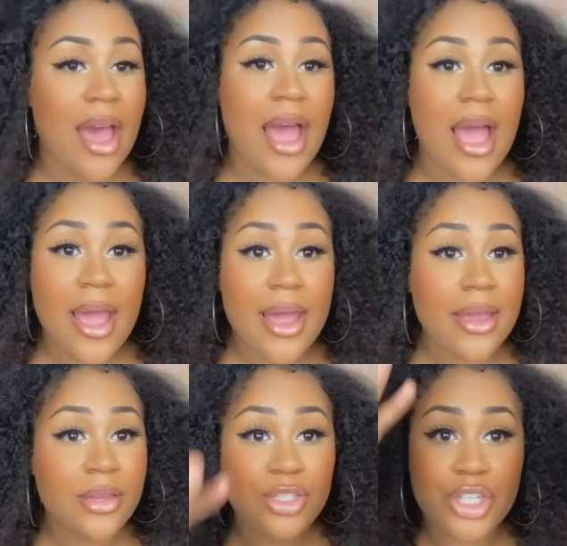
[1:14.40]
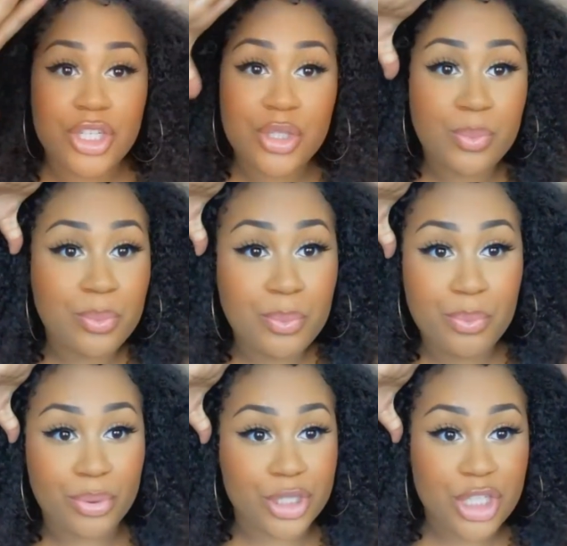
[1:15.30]
I just
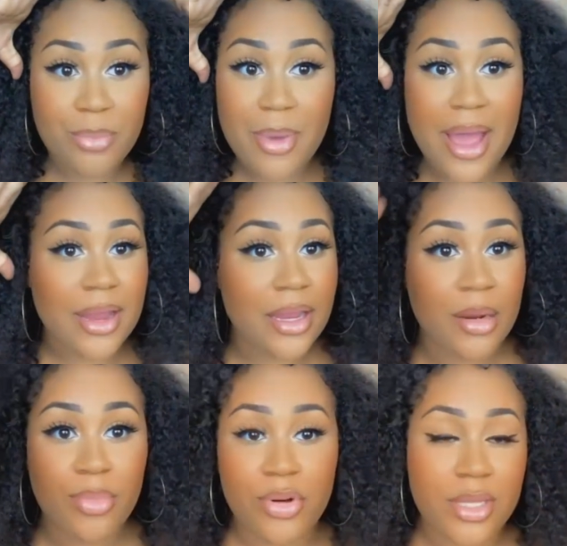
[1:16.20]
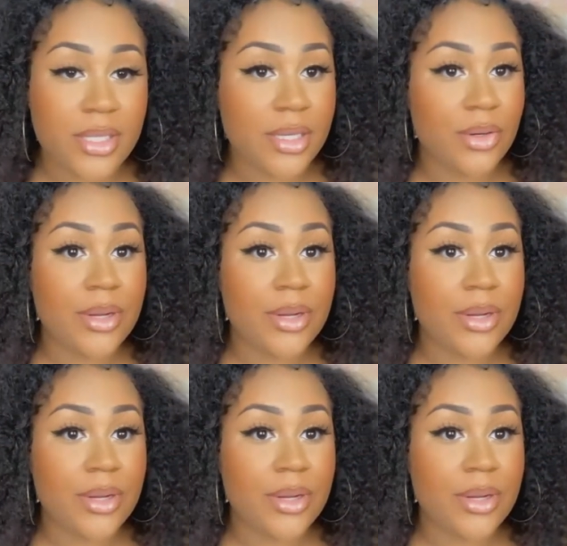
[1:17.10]
brush it back in a ponytail,